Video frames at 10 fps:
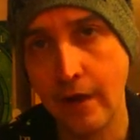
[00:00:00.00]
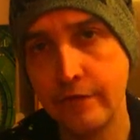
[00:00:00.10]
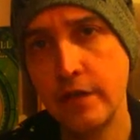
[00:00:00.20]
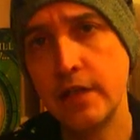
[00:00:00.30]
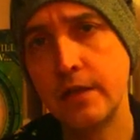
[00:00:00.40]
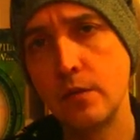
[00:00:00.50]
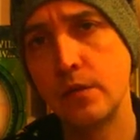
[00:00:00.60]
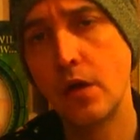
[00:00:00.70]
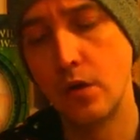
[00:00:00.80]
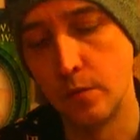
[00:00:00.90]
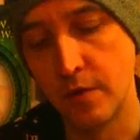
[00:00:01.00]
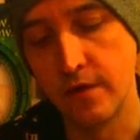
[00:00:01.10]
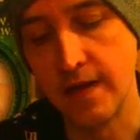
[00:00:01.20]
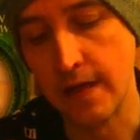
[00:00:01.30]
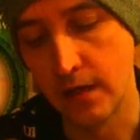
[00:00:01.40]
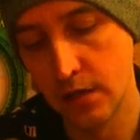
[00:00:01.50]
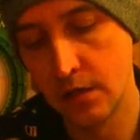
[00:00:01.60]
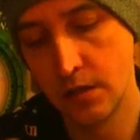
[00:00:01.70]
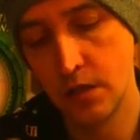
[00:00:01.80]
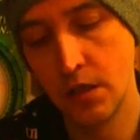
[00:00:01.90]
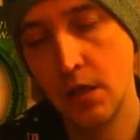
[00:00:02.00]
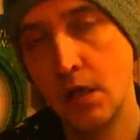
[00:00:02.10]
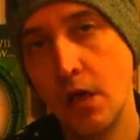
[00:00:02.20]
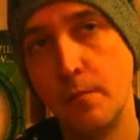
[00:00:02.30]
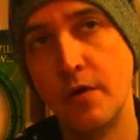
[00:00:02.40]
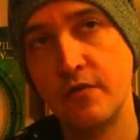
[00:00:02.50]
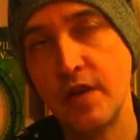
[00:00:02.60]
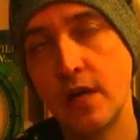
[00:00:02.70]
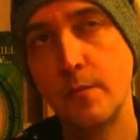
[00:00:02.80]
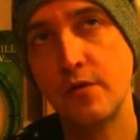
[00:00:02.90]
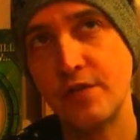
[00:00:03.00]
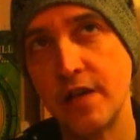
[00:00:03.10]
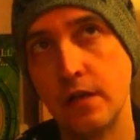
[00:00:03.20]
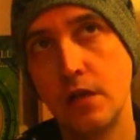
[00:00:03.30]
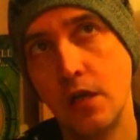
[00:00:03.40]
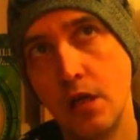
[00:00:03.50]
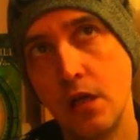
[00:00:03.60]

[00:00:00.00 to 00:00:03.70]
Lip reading: I really don't know, Maria. Maria, Maria.